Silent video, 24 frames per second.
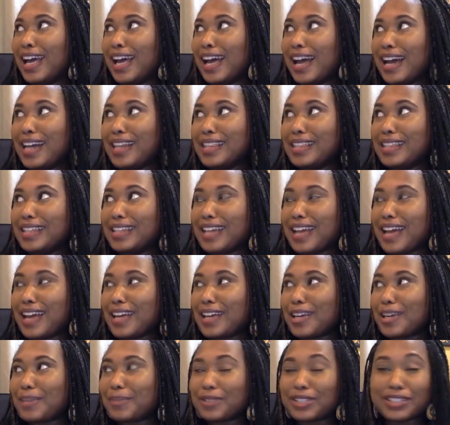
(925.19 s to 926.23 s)
I think I
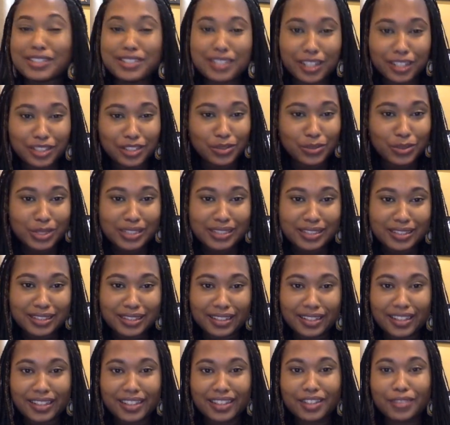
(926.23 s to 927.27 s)
am
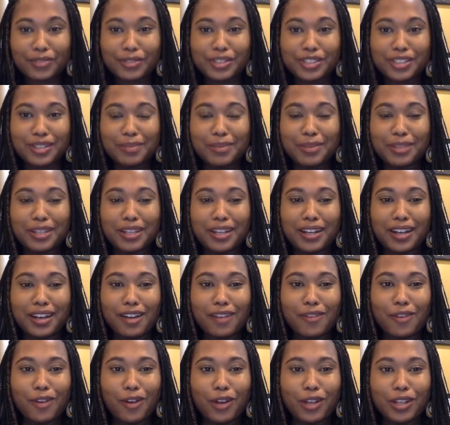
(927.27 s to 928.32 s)
continuously the recipient
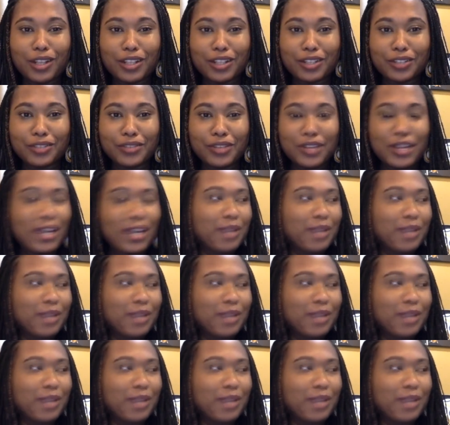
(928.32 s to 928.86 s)
of all of